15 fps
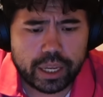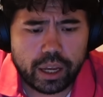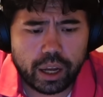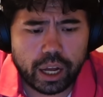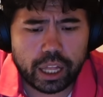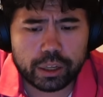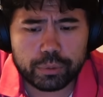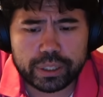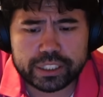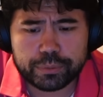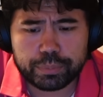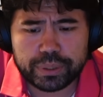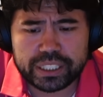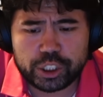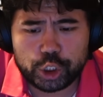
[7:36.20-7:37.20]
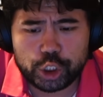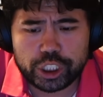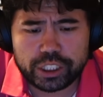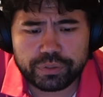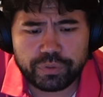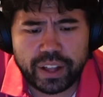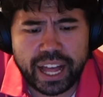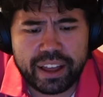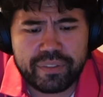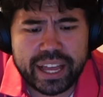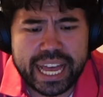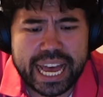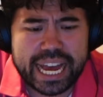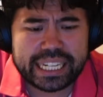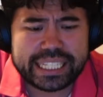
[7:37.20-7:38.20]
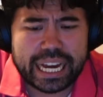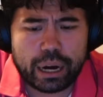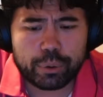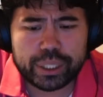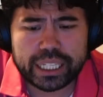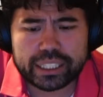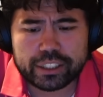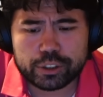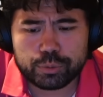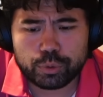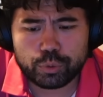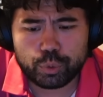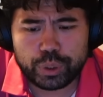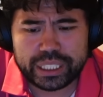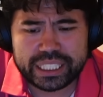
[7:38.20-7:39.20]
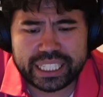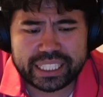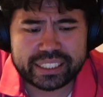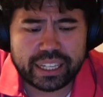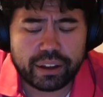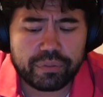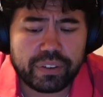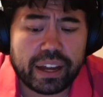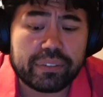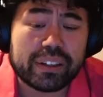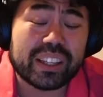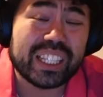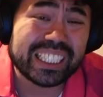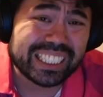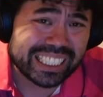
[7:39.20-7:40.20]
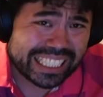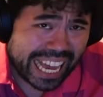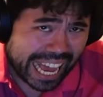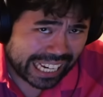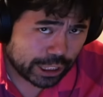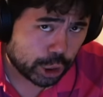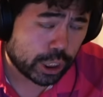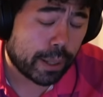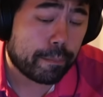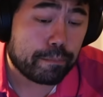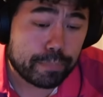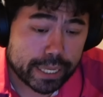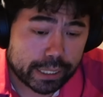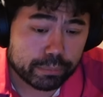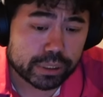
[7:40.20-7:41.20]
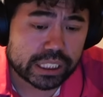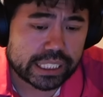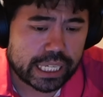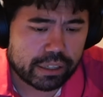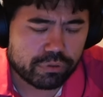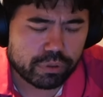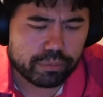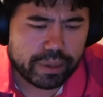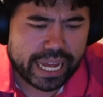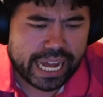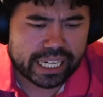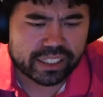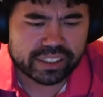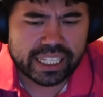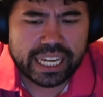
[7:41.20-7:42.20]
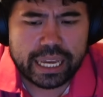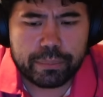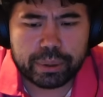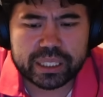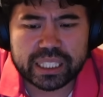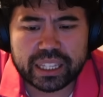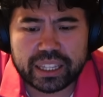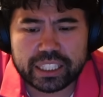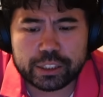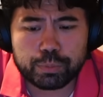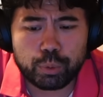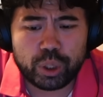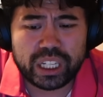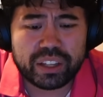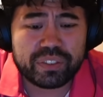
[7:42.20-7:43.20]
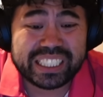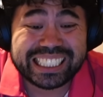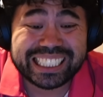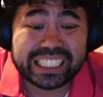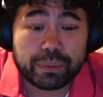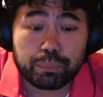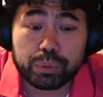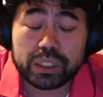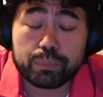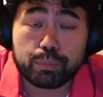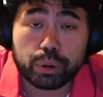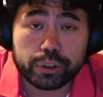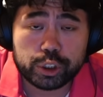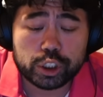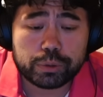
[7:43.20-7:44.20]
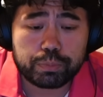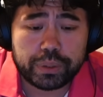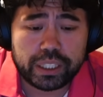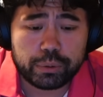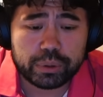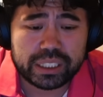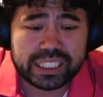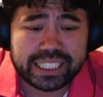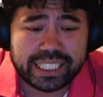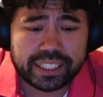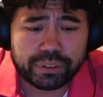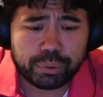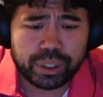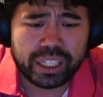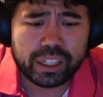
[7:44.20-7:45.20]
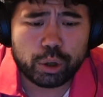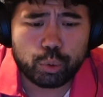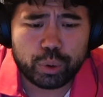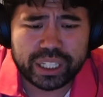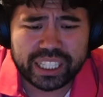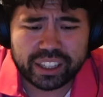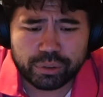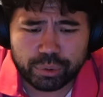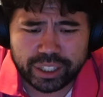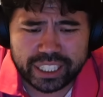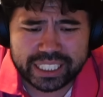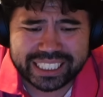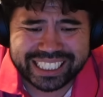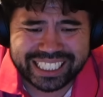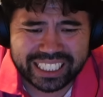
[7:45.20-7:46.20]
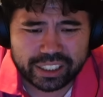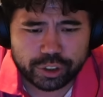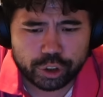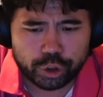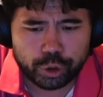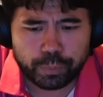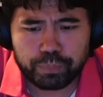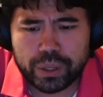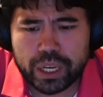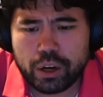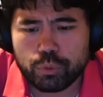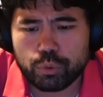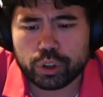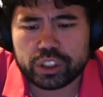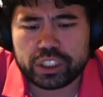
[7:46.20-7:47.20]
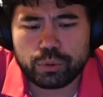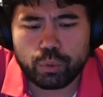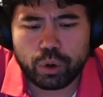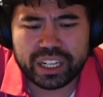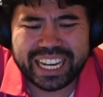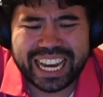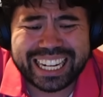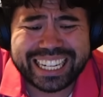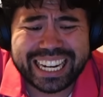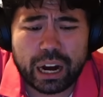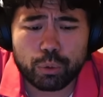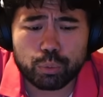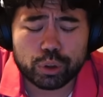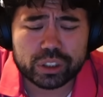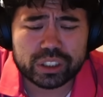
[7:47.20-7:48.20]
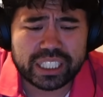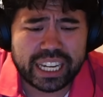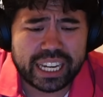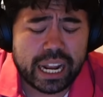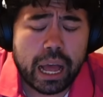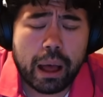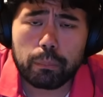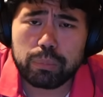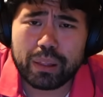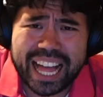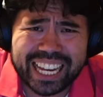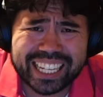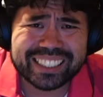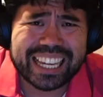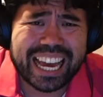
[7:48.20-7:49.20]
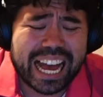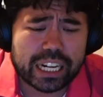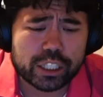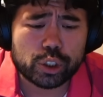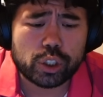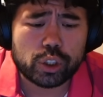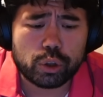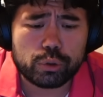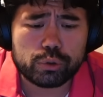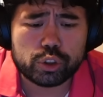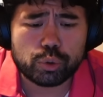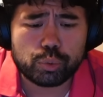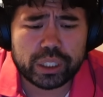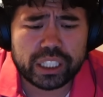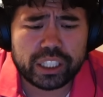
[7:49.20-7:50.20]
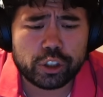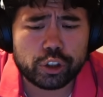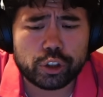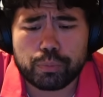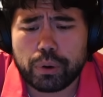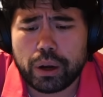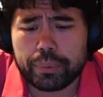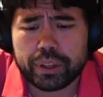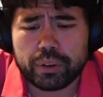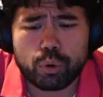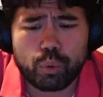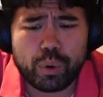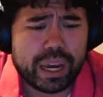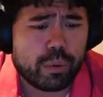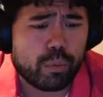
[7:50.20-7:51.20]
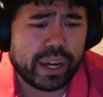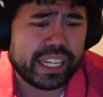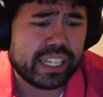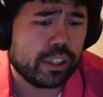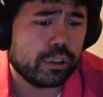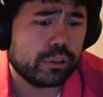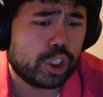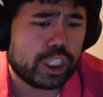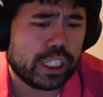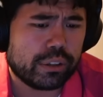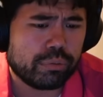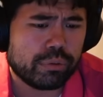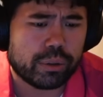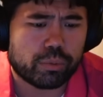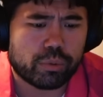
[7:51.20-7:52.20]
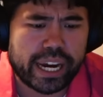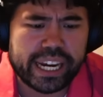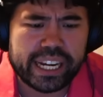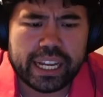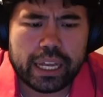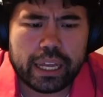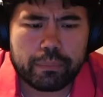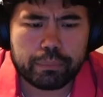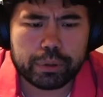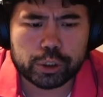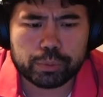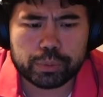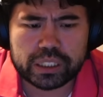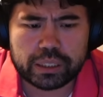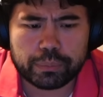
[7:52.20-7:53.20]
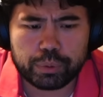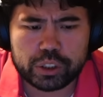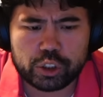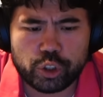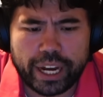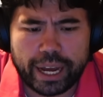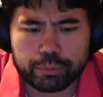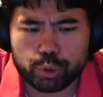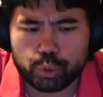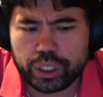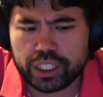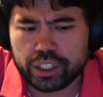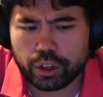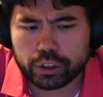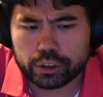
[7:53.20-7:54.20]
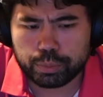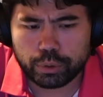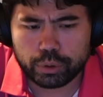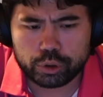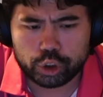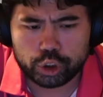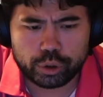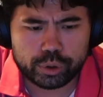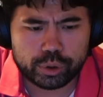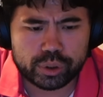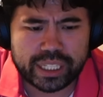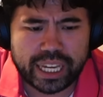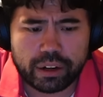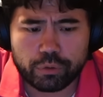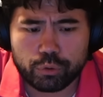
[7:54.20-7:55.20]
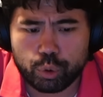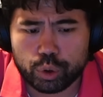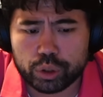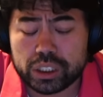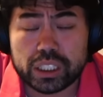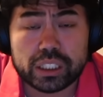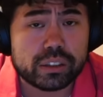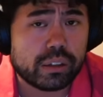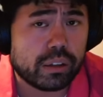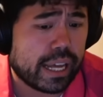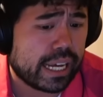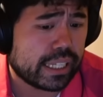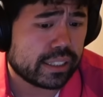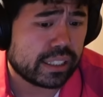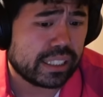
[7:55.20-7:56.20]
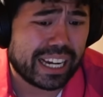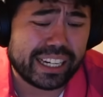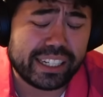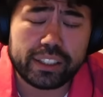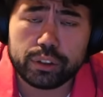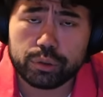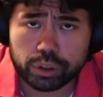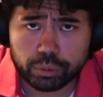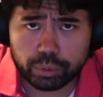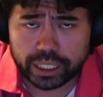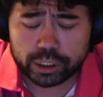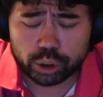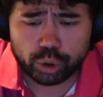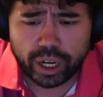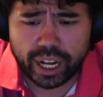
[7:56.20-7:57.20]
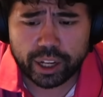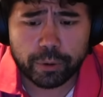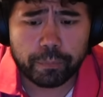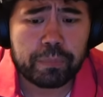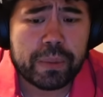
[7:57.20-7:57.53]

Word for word: Alireza plays g5, and now we get this move queen takes f5. Now this is actually a big mistake from Magnus, because at this point, if he simply pushes p with d3, queen e3, d2, rook d1, and now rook d8, black is actually close to winning here. You're probably going, well, wait, white can go g3, right? Bishop is simply trapped. Queen guards both juicers, and of course it is a classic 90-degree right triangle.